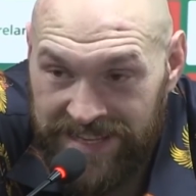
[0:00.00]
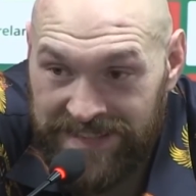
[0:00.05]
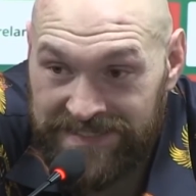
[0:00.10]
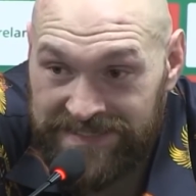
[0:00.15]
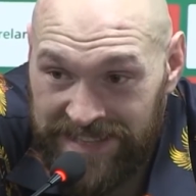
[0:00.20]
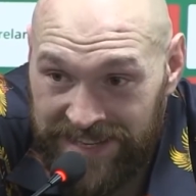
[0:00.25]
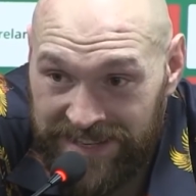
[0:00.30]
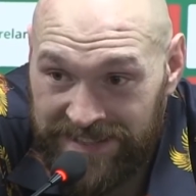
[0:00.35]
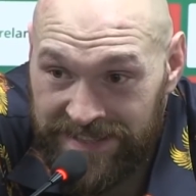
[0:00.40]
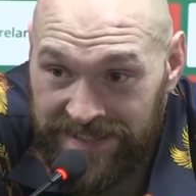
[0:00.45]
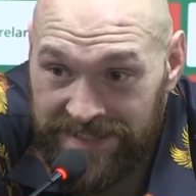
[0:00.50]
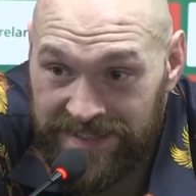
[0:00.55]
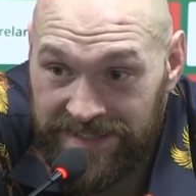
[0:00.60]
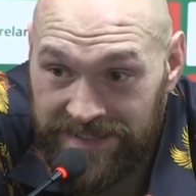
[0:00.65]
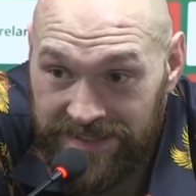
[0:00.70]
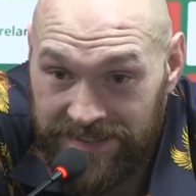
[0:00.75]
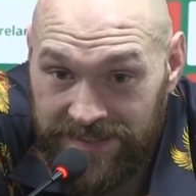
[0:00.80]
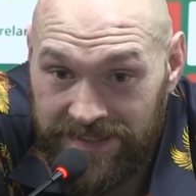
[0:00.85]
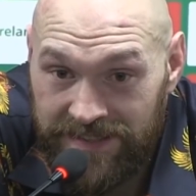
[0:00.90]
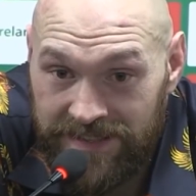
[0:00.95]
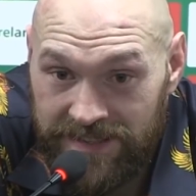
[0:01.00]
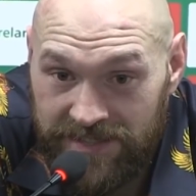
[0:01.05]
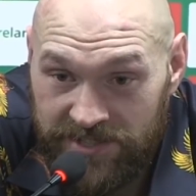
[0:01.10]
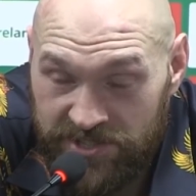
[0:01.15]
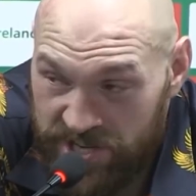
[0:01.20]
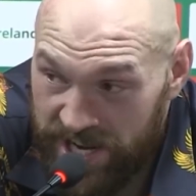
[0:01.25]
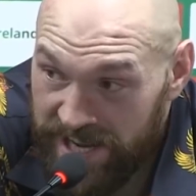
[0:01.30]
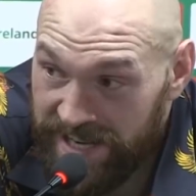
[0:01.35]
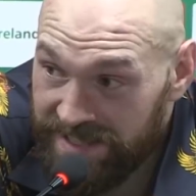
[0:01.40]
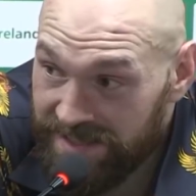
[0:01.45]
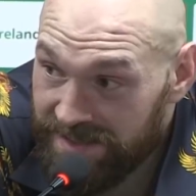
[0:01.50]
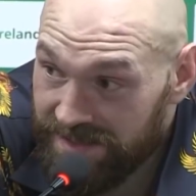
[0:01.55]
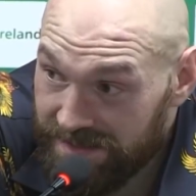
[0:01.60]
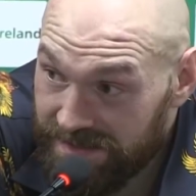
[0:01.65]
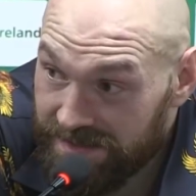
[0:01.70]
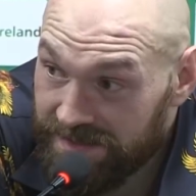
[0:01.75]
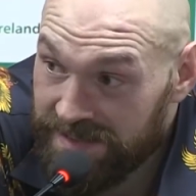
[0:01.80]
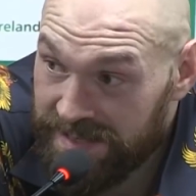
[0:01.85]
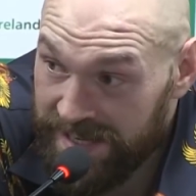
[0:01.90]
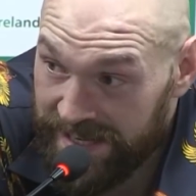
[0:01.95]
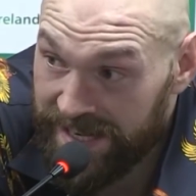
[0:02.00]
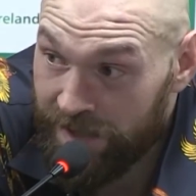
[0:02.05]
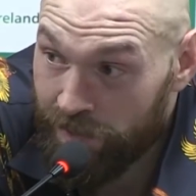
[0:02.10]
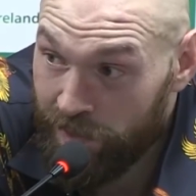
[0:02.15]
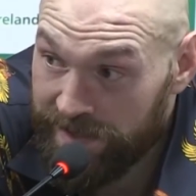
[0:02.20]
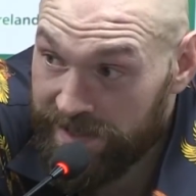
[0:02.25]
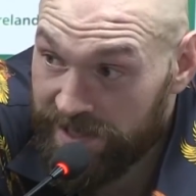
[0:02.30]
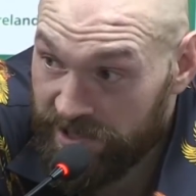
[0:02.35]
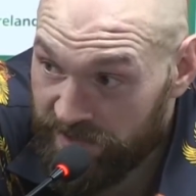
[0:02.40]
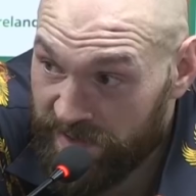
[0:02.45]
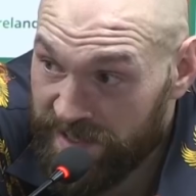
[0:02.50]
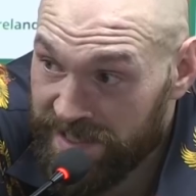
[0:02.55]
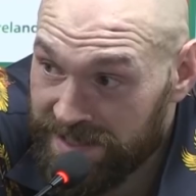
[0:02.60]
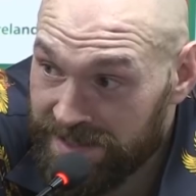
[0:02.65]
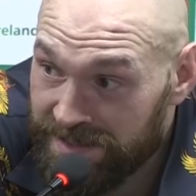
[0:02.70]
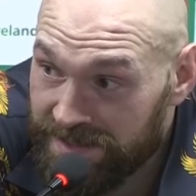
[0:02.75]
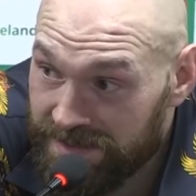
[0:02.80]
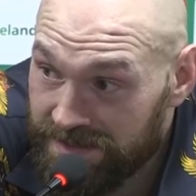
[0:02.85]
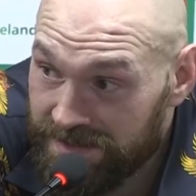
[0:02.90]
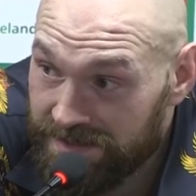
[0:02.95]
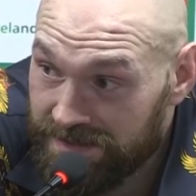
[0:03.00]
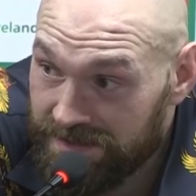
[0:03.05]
Exactly. Shane, can I win this fight?